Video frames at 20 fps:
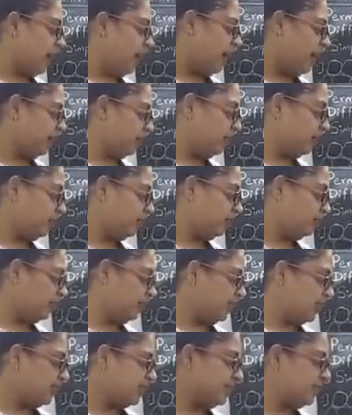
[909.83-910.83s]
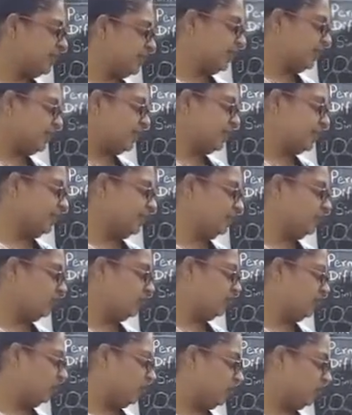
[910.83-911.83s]
And these cells
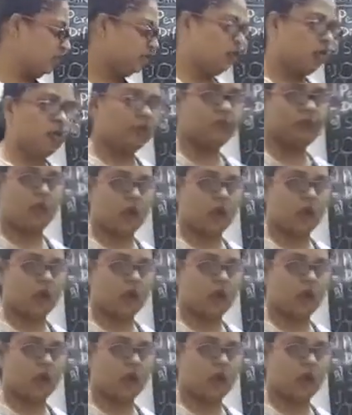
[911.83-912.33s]
of